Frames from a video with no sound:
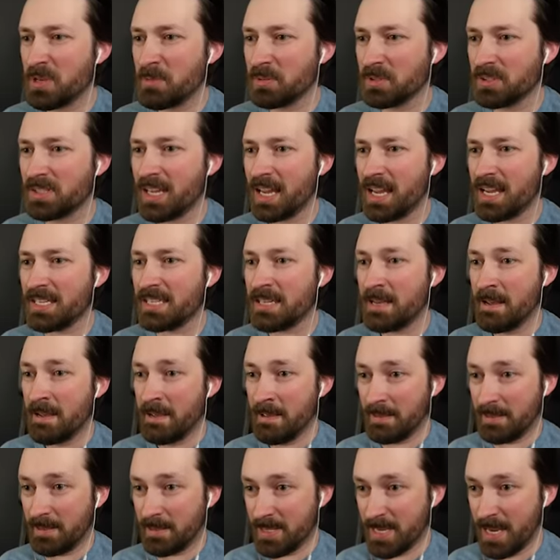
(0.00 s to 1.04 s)
people dead.
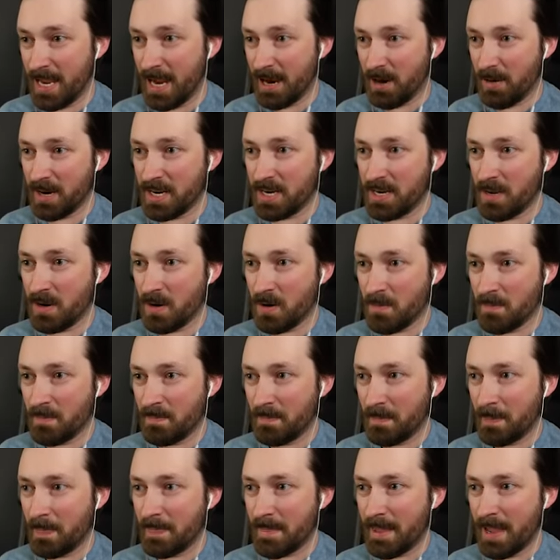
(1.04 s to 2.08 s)
Now I know.
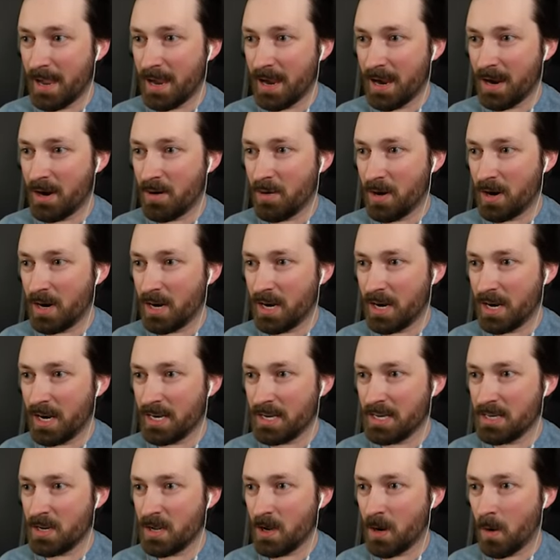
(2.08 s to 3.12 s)
Now
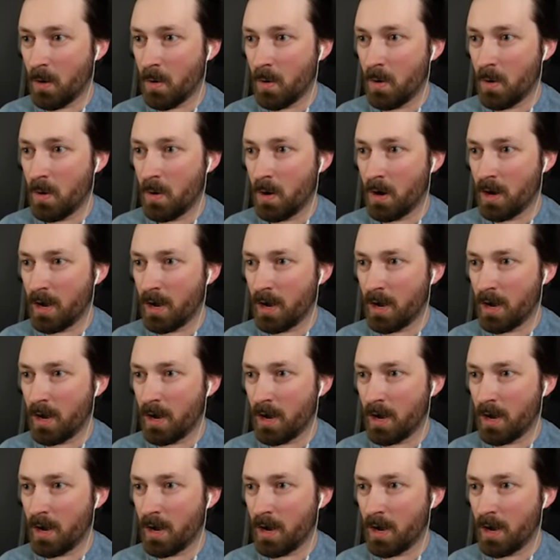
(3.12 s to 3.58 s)
I know.